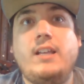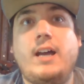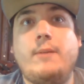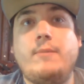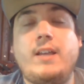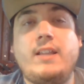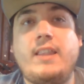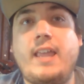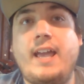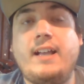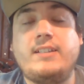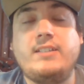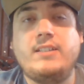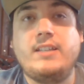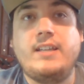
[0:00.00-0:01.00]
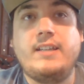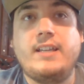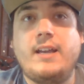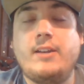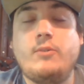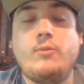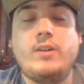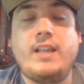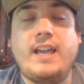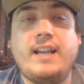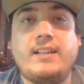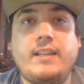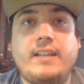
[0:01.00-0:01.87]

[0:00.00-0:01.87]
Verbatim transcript: I'm not acting like I don't want to act